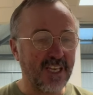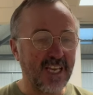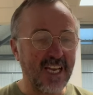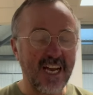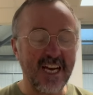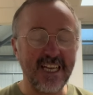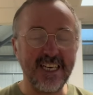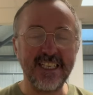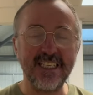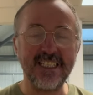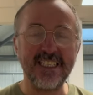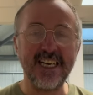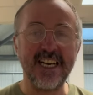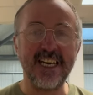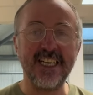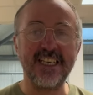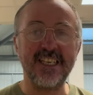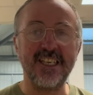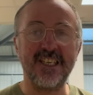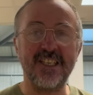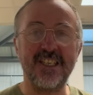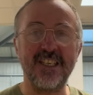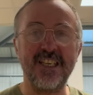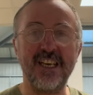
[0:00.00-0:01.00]
I
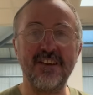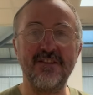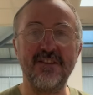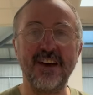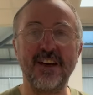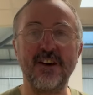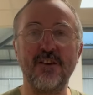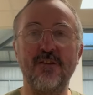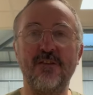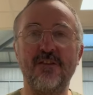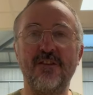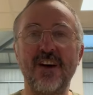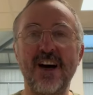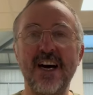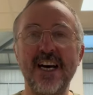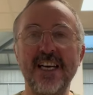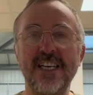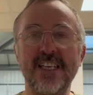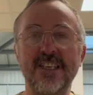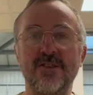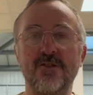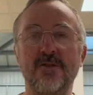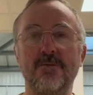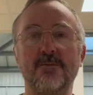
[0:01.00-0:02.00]
decided to see if I could
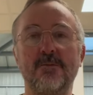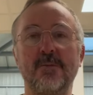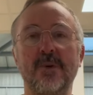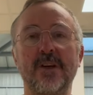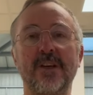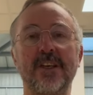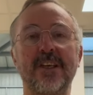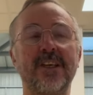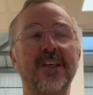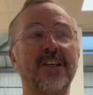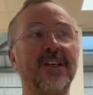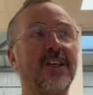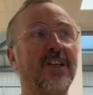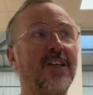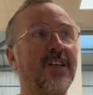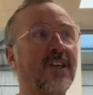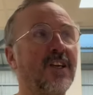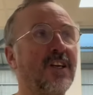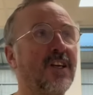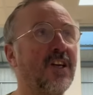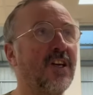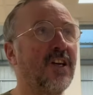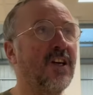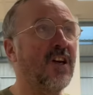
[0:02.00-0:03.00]
find somebody
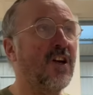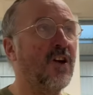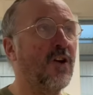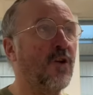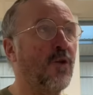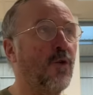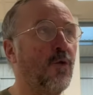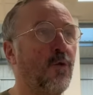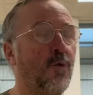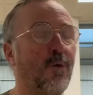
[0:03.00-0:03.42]
who